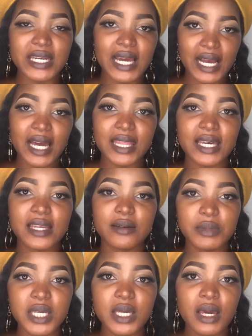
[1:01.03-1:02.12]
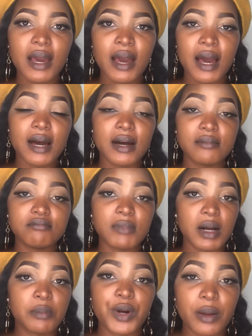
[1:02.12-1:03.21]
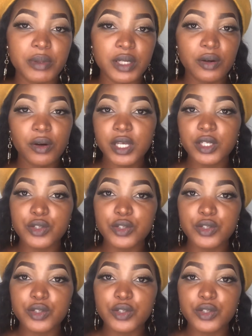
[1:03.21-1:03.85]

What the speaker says: darker than me, I'm probably going